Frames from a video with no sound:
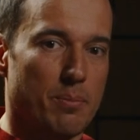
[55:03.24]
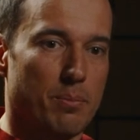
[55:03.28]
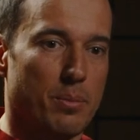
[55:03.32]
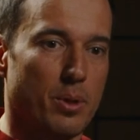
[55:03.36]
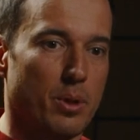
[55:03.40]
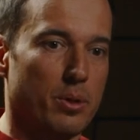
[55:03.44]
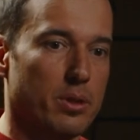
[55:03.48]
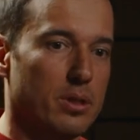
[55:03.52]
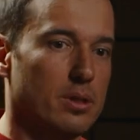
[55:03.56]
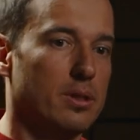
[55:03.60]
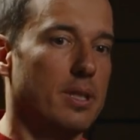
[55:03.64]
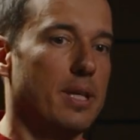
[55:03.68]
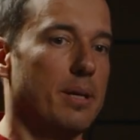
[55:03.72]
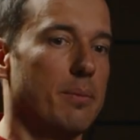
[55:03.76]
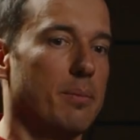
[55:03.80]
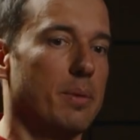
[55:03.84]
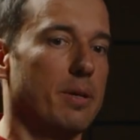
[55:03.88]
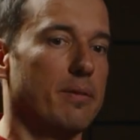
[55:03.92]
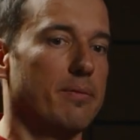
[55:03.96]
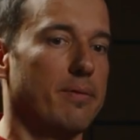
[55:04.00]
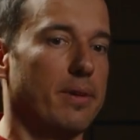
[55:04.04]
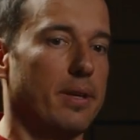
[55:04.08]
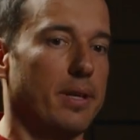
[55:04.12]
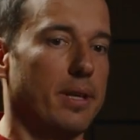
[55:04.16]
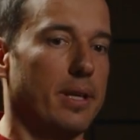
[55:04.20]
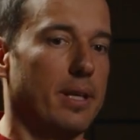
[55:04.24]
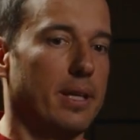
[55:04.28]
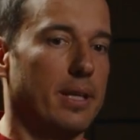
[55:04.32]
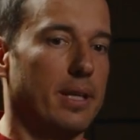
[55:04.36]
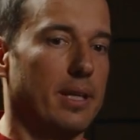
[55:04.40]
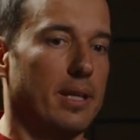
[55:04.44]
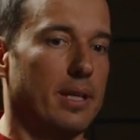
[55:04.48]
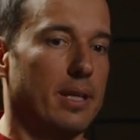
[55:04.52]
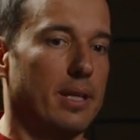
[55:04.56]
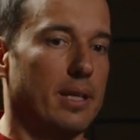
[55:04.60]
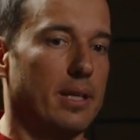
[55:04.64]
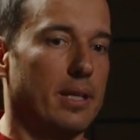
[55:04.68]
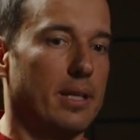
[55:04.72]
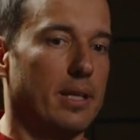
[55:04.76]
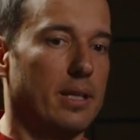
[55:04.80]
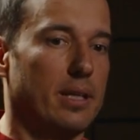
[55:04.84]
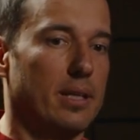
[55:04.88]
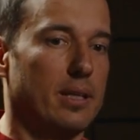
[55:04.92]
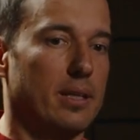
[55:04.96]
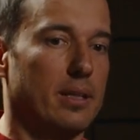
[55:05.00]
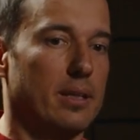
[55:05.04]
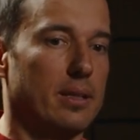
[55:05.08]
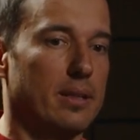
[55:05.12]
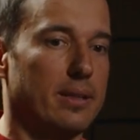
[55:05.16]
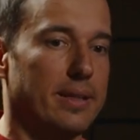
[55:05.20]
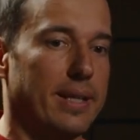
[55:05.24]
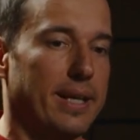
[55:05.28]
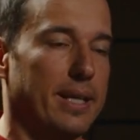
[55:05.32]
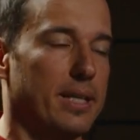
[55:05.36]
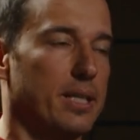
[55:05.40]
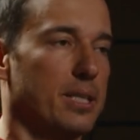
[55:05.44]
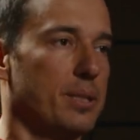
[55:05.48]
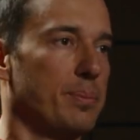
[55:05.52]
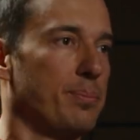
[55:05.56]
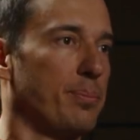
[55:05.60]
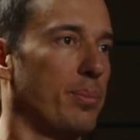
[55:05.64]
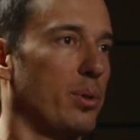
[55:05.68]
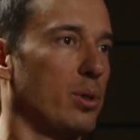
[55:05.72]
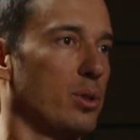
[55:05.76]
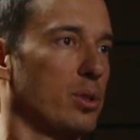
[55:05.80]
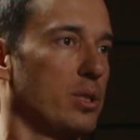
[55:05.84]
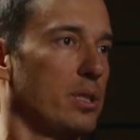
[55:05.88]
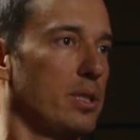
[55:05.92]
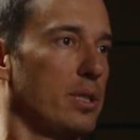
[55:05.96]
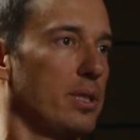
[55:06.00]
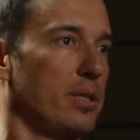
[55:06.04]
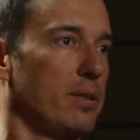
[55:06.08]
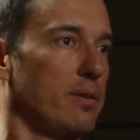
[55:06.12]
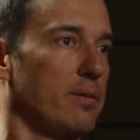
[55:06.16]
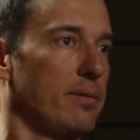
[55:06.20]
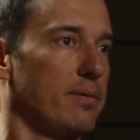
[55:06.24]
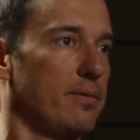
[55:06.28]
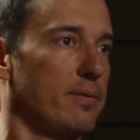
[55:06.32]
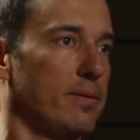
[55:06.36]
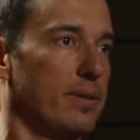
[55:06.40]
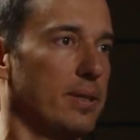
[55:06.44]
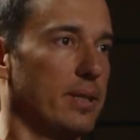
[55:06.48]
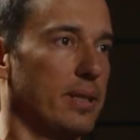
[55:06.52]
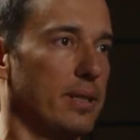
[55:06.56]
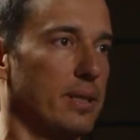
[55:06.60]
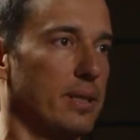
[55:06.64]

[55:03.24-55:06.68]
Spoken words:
Both of them are very nice, positive